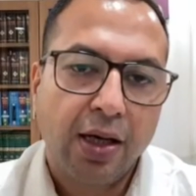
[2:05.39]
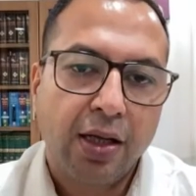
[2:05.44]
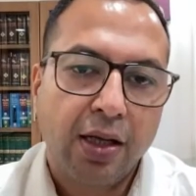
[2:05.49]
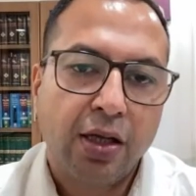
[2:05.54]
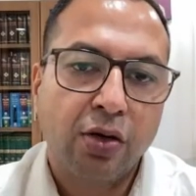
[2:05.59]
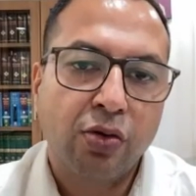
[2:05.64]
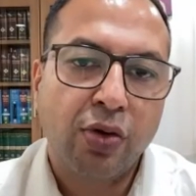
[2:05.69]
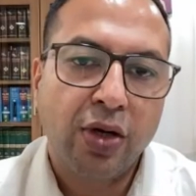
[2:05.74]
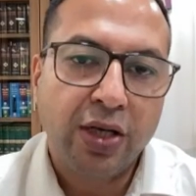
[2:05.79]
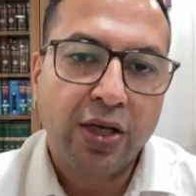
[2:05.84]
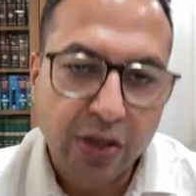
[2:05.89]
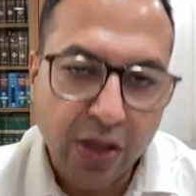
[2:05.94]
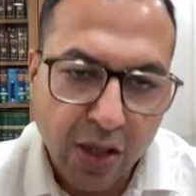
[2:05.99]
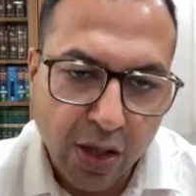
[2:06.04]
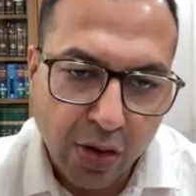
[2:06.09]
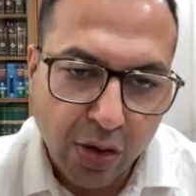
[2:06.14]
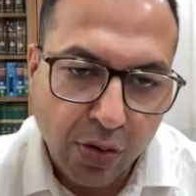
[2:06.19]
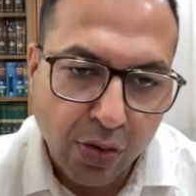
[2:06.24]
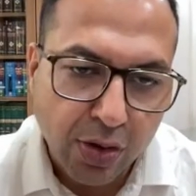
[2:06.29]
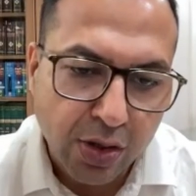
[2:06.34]
The question
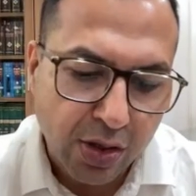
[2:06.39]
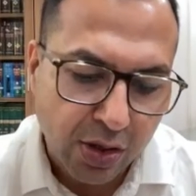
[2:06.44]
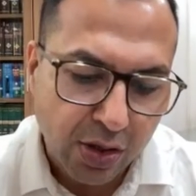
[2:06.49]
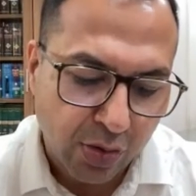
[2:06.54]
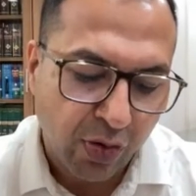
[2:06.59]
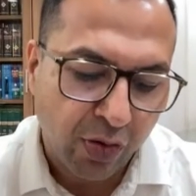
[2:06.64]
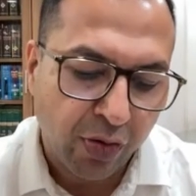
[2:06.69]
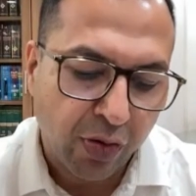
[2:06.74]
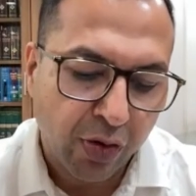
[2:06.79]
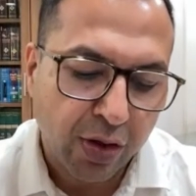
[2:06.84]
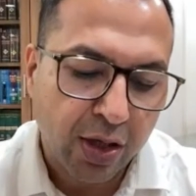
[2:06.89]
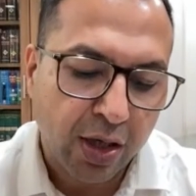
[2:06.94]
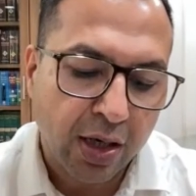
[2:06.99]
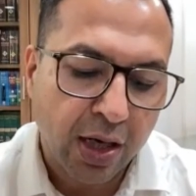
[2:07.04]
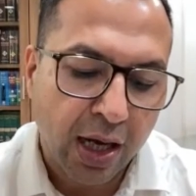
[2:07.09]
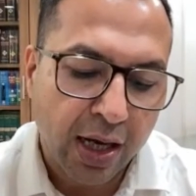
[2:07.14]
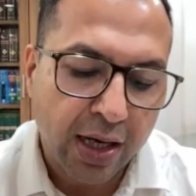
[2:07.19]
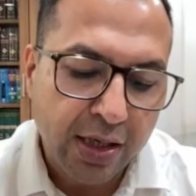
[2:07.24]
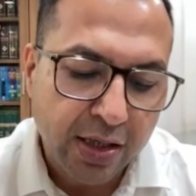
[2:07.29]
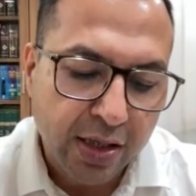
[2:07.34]
arose before the
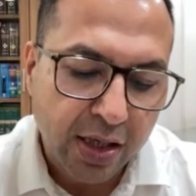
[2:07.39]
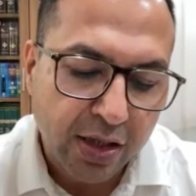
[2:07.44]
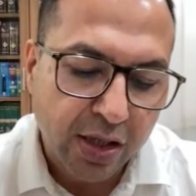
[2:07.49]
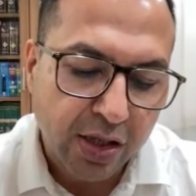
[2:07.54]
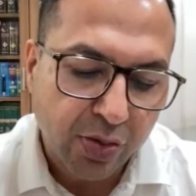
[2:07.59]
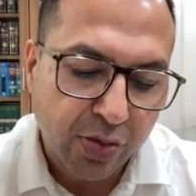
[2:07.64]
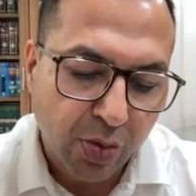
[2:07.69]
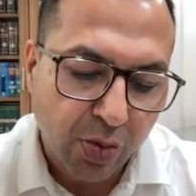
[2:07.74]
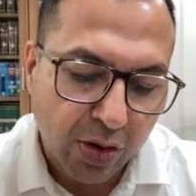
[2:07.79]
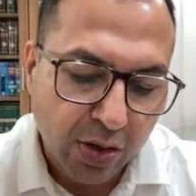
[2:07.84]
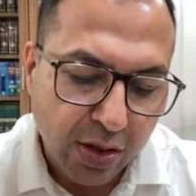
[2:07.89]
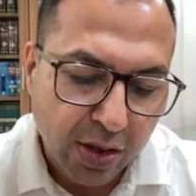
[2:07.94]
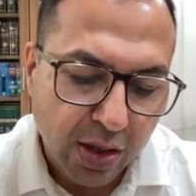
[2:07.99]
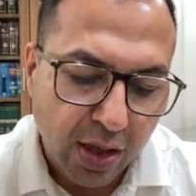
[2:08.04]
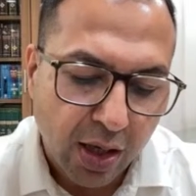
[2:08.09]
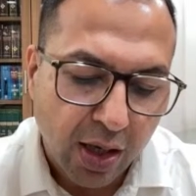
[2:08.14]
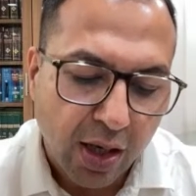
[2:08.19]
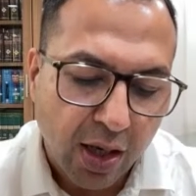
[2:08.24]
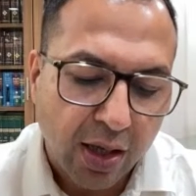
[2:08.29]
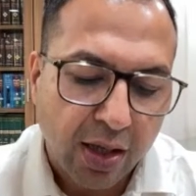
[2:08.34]
9 judges
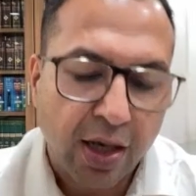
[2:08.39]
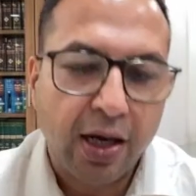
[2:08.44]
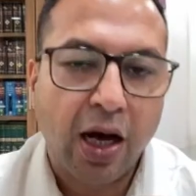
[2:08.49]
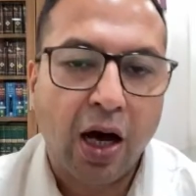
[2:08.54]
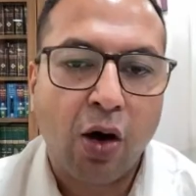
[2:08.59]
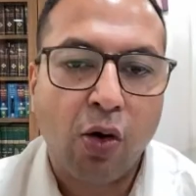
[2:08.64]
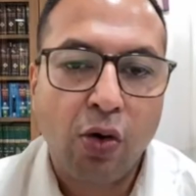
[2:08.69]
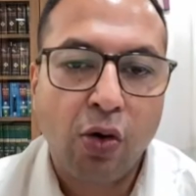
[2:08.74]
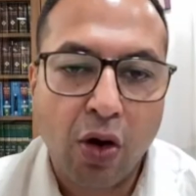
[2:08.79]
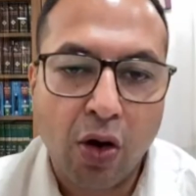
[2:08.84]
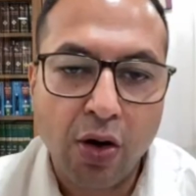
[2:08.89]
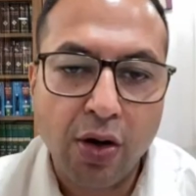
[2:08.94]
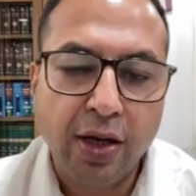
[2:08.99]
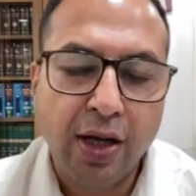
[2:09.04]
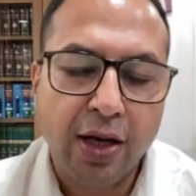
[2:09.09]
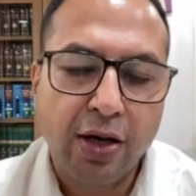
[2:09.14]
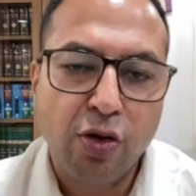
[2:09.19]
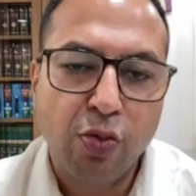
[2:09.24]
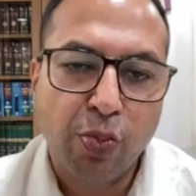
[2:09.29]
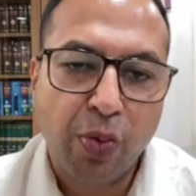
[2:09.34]
was that how long
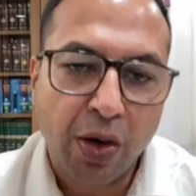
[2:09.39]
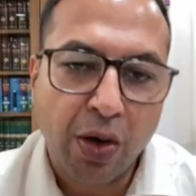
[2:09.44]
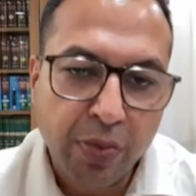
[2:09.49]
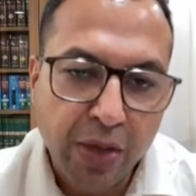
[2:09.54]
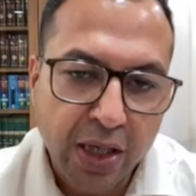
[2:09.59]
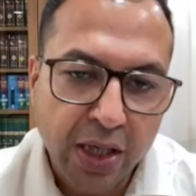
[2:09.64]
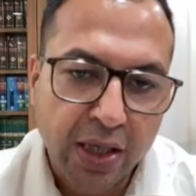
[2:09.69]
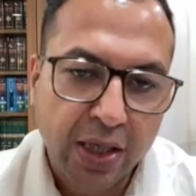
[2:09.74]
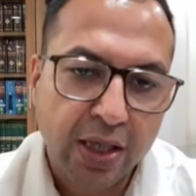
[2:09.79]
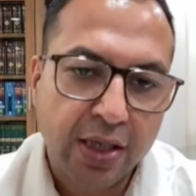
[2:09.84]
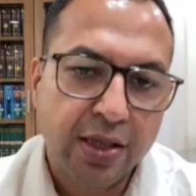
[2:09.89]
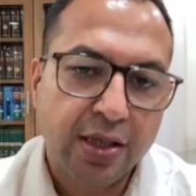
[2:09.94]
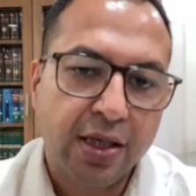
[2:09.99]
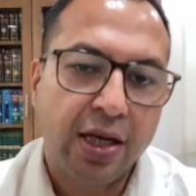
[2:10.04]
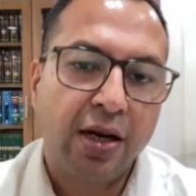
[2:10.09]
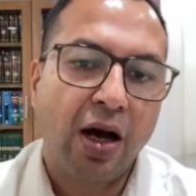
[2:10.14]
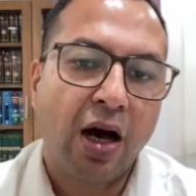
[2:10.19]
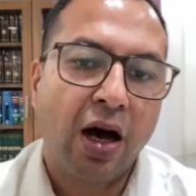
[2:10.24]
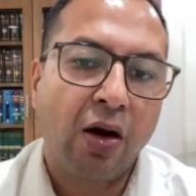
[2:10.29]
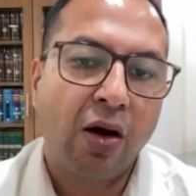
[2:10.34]
can you permit this,
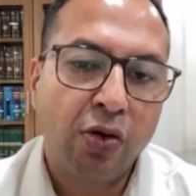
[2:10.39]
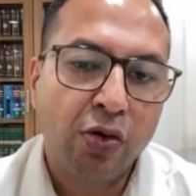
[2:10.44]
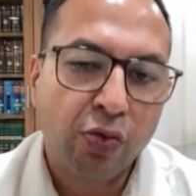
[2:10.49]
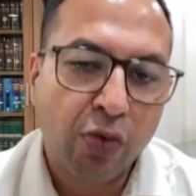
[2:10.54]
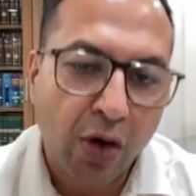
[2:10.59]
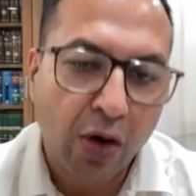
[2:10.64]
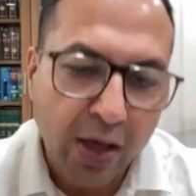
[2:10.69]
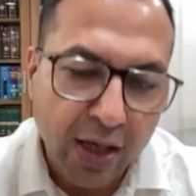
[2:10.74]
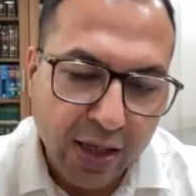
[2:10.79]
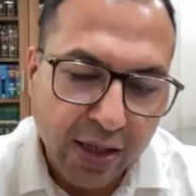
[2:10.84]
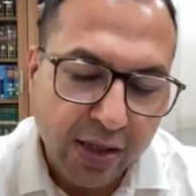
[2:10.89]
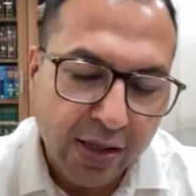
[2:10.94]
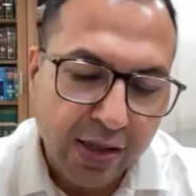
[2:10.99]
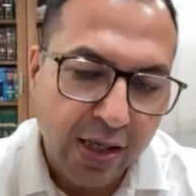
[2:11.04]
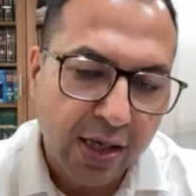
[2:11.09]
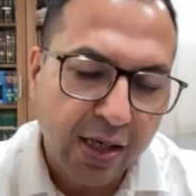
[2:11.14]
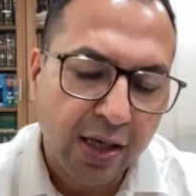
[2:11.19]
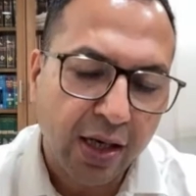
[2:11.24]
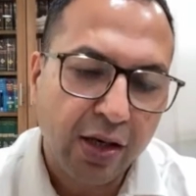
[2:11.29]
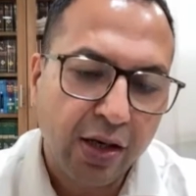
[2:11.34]
and to what
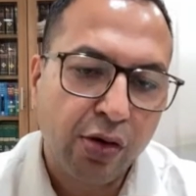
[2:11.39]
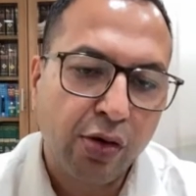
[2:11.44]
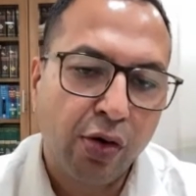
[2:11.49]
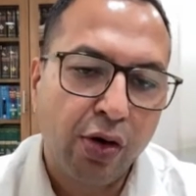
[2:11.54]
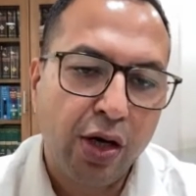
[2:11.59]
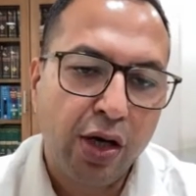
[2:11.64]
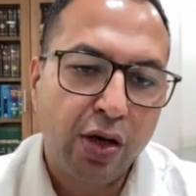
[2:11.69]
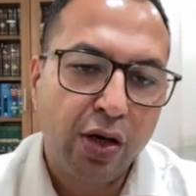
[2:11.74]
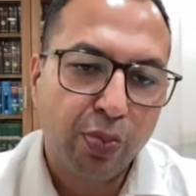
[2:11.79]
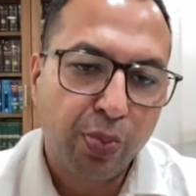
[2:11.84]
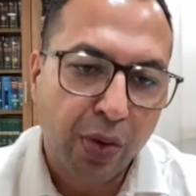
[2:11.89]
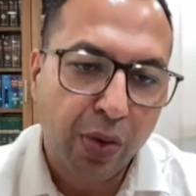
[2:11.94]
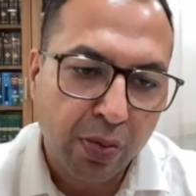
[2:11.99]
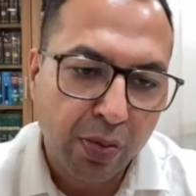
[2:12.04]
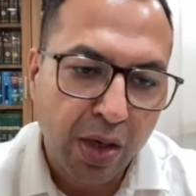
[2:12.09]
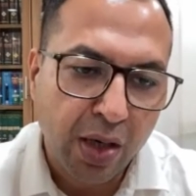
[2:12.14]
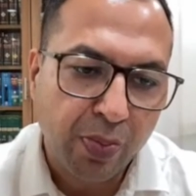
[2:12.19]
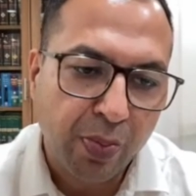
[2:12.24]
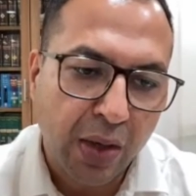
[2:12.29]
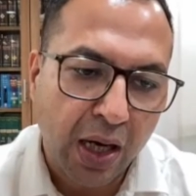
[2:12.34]
extent are you going to
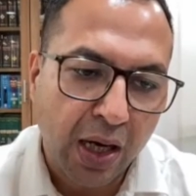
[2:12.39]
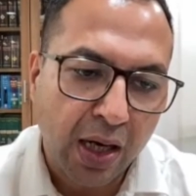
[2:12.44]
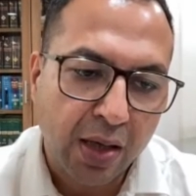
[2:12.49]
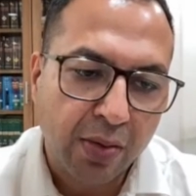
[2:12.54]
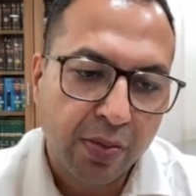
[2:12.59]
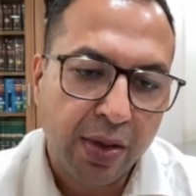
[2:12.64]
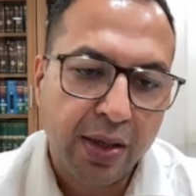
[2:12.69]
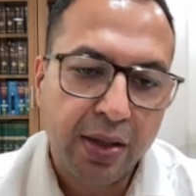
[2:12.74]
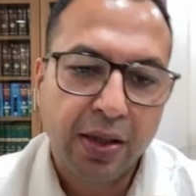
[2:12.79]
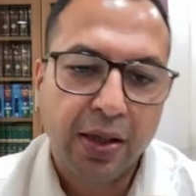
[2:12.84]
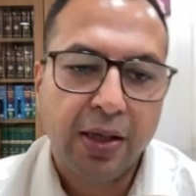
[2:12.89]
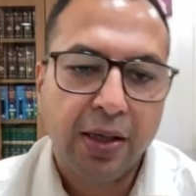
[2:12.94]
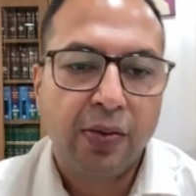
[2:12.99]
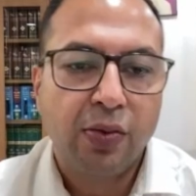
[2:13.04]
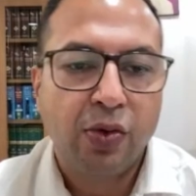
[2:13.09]
permit Parliament